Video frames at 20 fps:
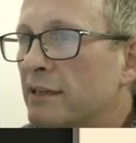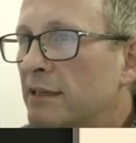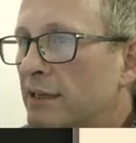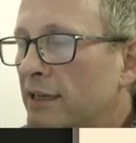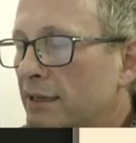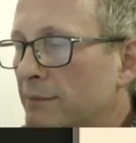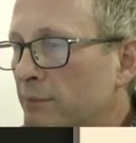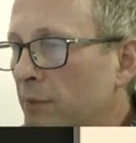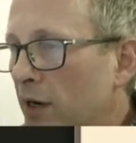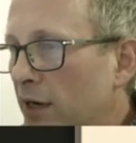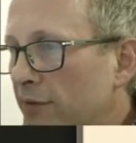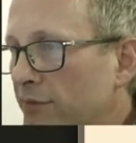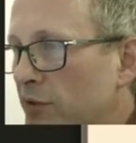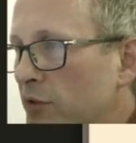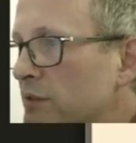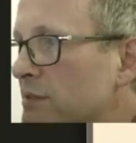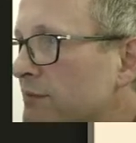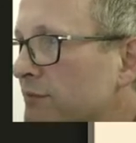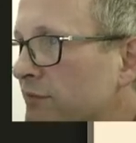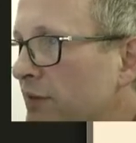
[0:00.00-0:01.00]
In my view,
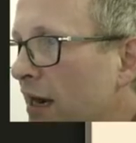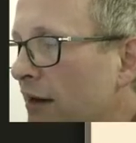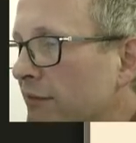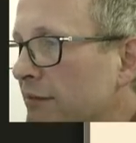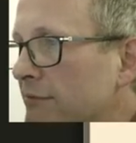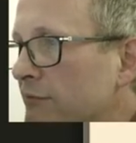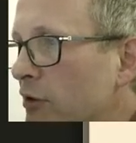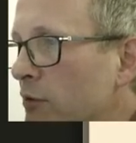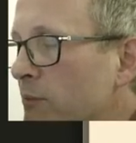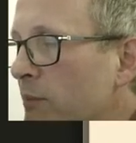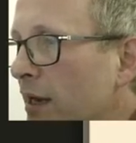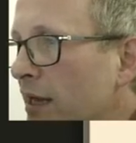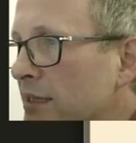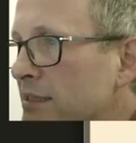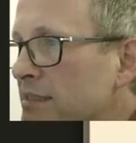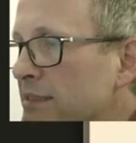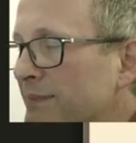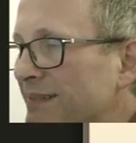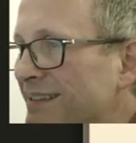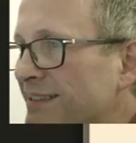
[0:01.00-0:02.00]
it's very
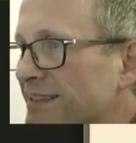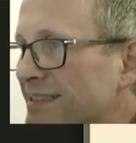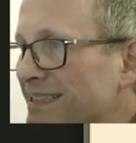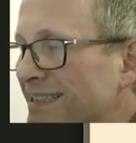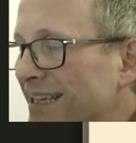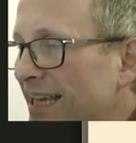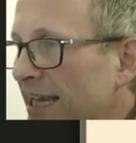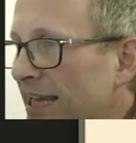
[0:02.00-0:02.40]
robust because the,